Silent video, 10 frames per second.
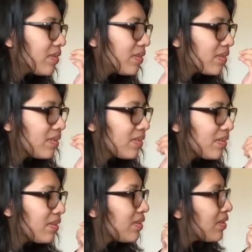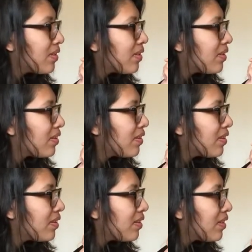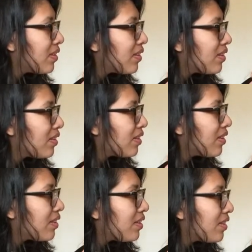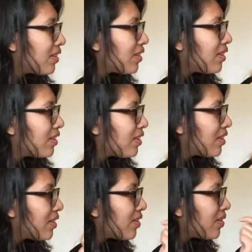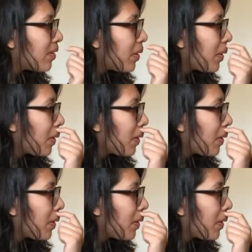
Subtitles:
(not speaking)